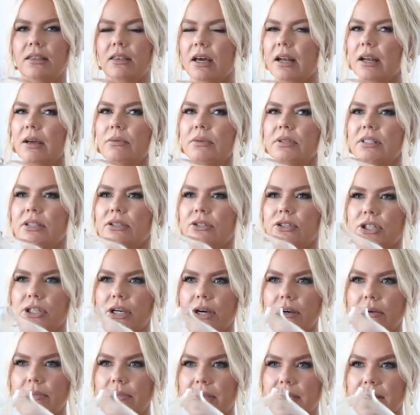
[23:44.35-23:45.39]
Thought I would still
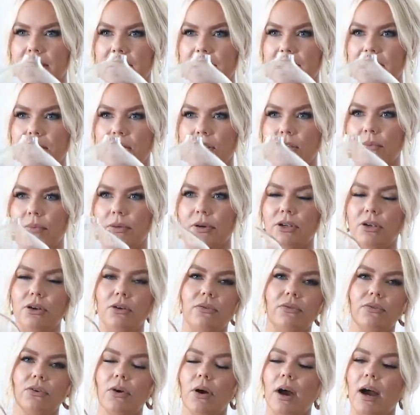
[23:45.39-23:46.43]
share it because it is super
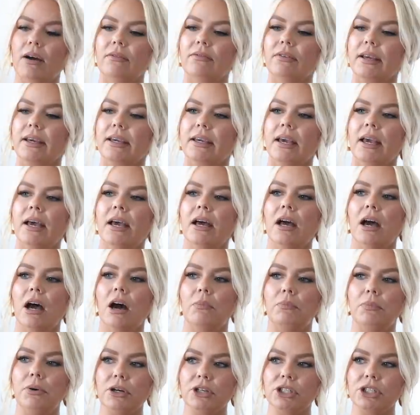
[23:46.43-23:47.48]
cute. If you have like
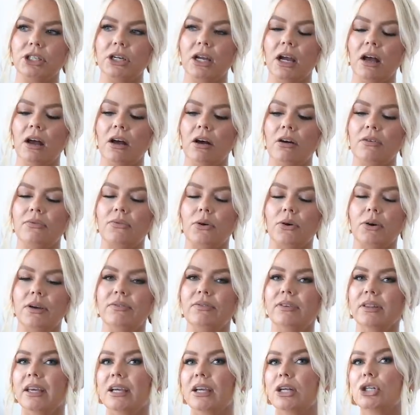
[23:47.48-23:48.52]
a bookshelf or
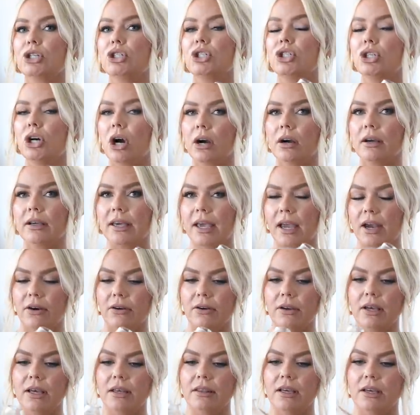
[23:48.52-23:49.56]
even like a dark
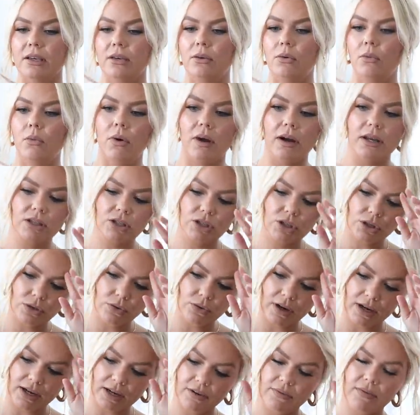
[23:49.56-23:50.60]
area that you want
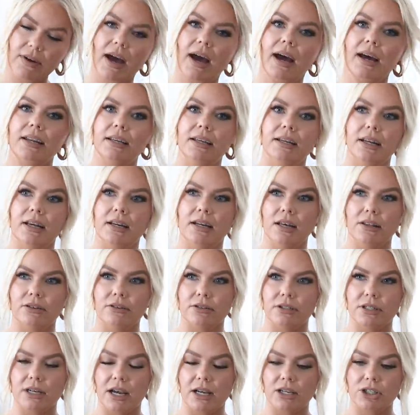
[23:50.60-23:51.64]
to kind of add in
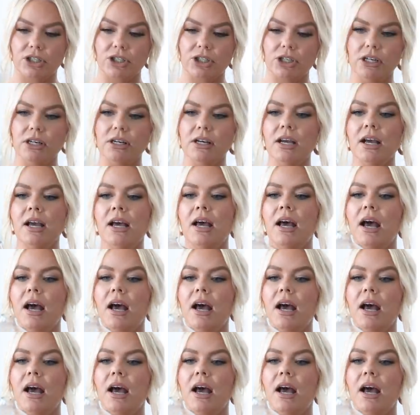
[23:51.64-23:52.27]
another texture,